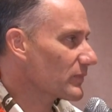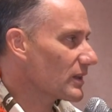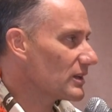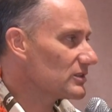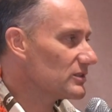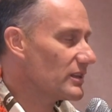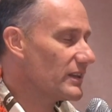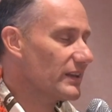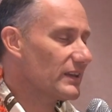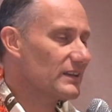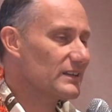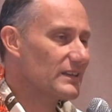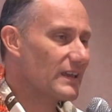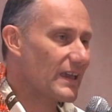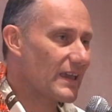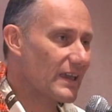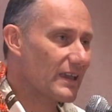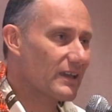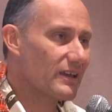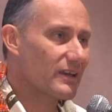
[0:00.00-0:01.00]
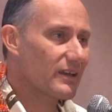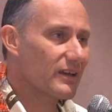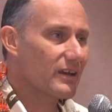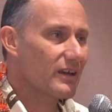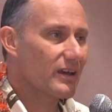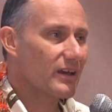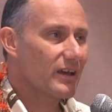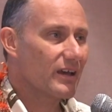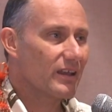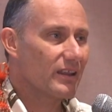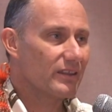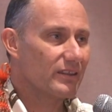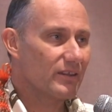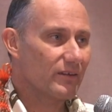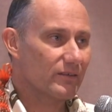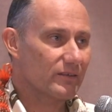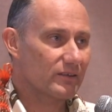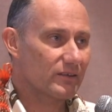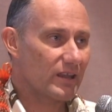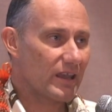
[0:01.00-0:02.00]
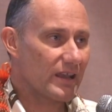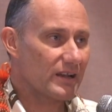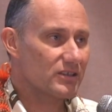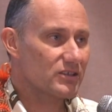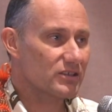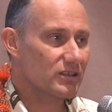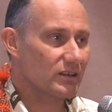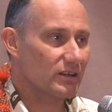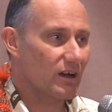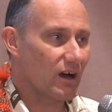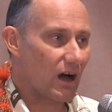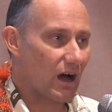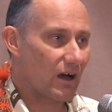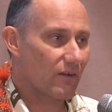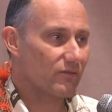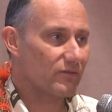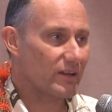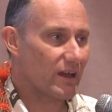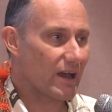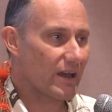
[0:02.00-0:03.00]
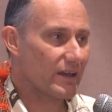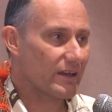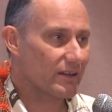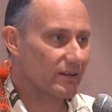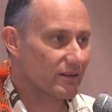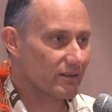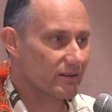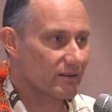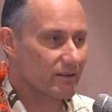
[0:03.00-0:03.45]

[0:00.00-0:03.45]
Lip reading: So they can take the tension off diet.